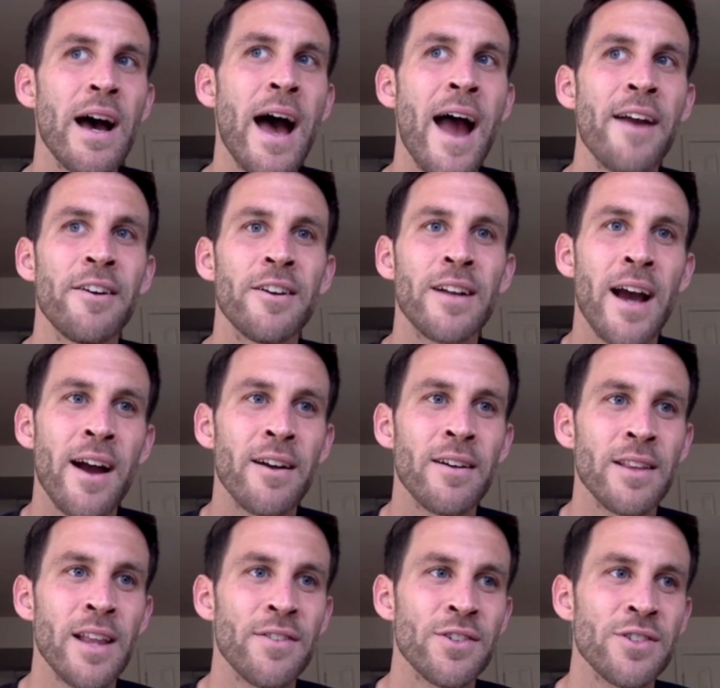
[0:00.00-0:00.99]
higher and
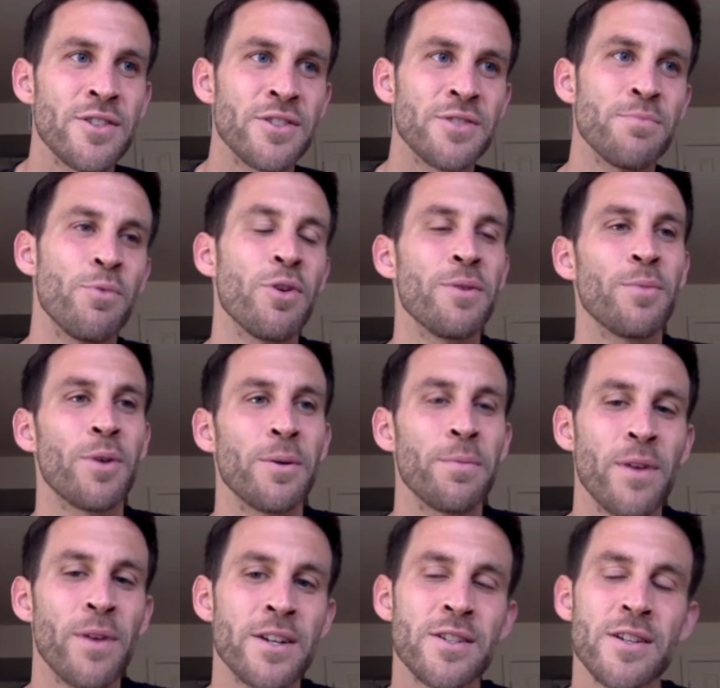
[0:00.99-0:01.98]
higher levels, there's more and more
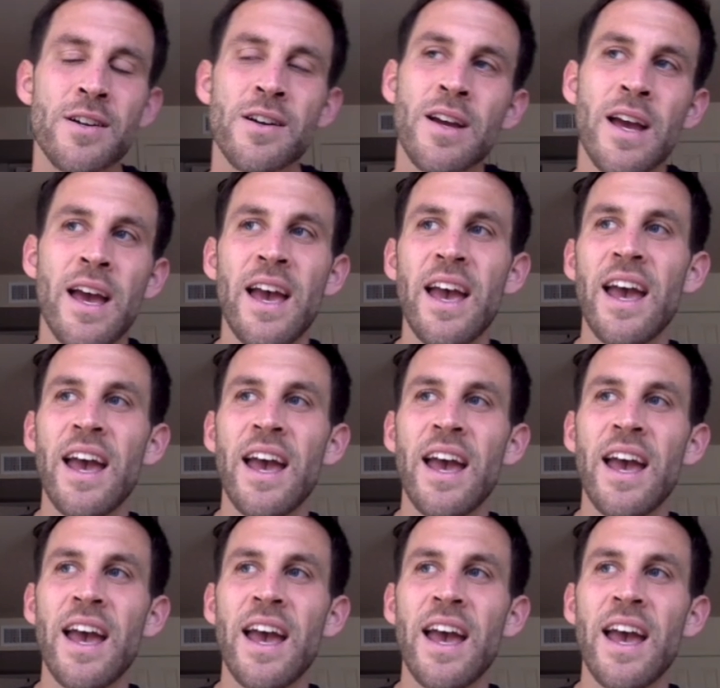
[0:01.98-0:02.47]
pressure.